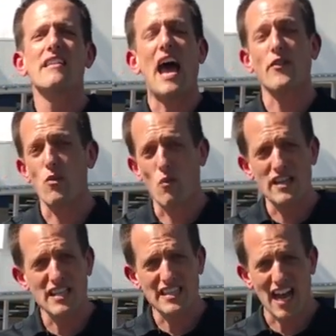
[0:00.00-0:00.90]
Now there
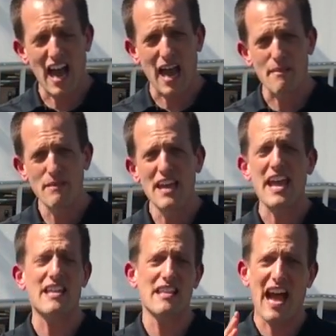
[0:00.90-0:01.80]
was a time
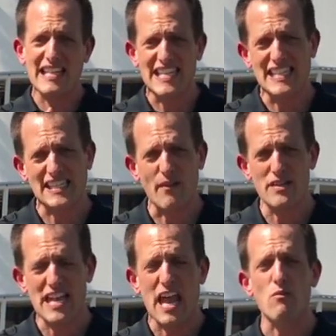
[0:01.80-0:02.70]
in
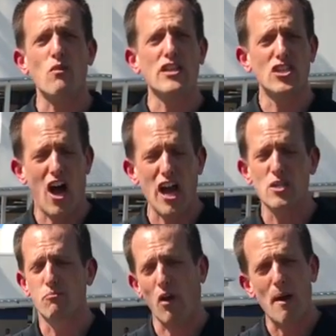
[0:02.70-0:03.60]
1978 when
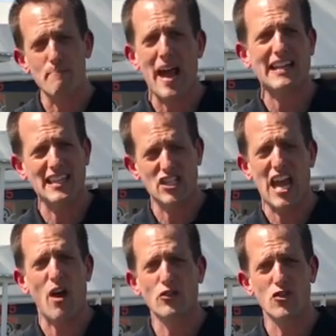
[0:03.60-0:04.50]
Dodge brought back the
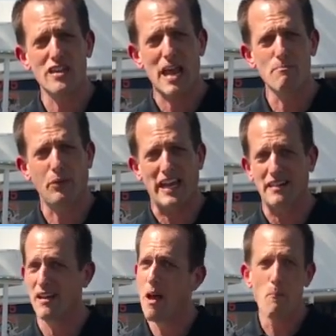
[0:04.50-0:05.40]
Challenger
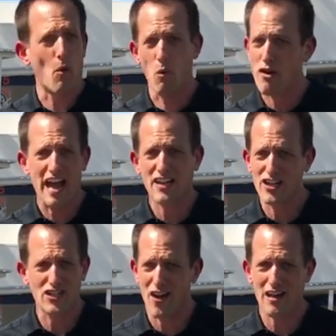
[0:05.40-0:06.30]
nameplate, but we're not
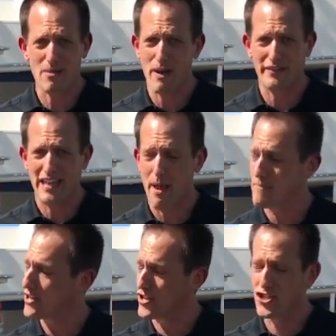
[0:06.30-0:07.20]
gonna talk about that
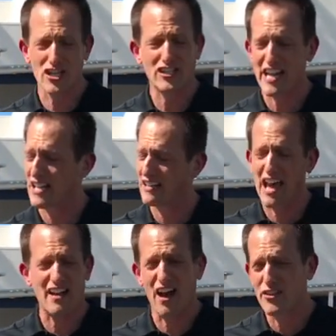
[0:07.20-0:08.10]
because just like a
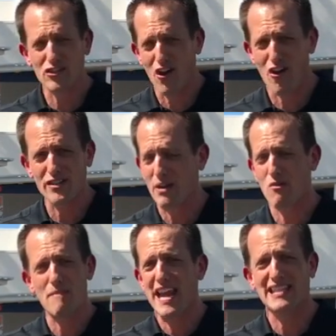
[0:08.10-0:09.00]
lot of other cars that
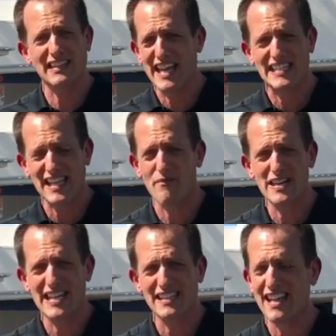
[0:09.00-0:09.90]
were made in the late
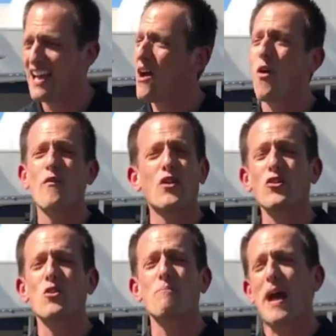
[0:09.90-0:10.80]
70s,
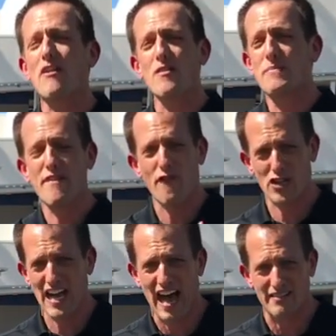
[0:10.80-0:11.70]
those are better to be
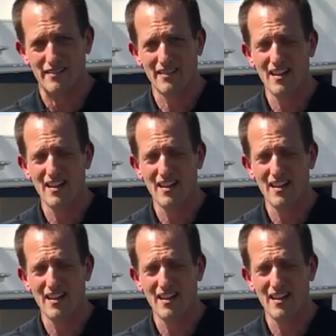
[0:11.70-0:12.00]
forgotten.